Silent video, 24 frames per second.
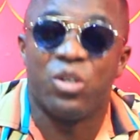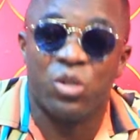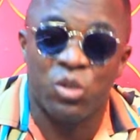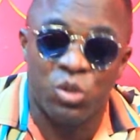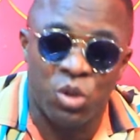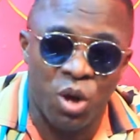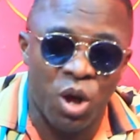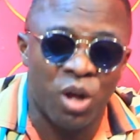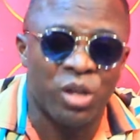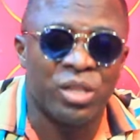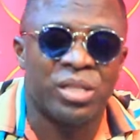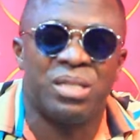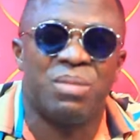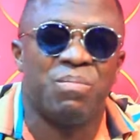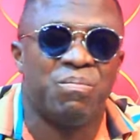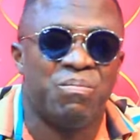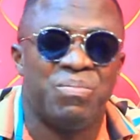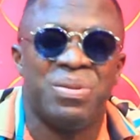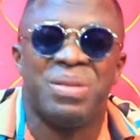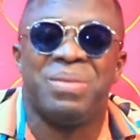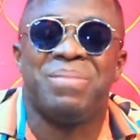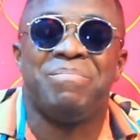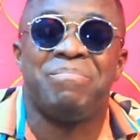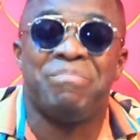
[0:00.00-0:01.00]
Don't
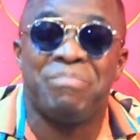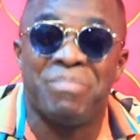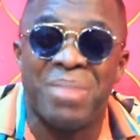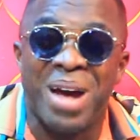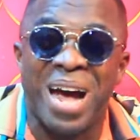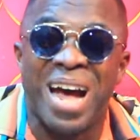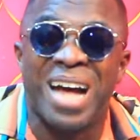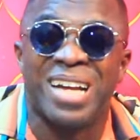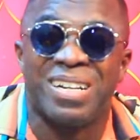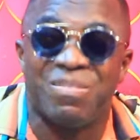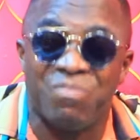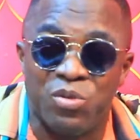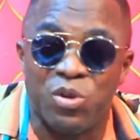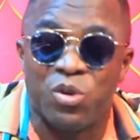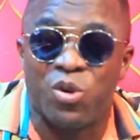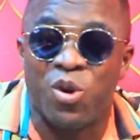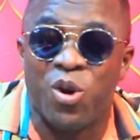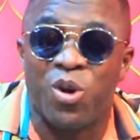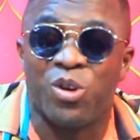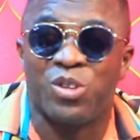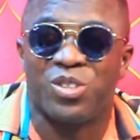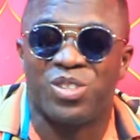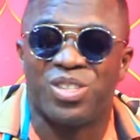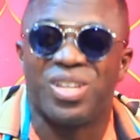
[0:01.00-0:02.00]
be mad
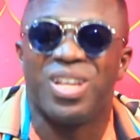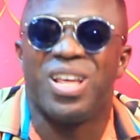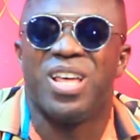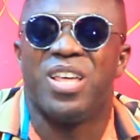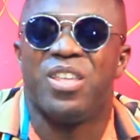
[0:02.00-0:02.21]
because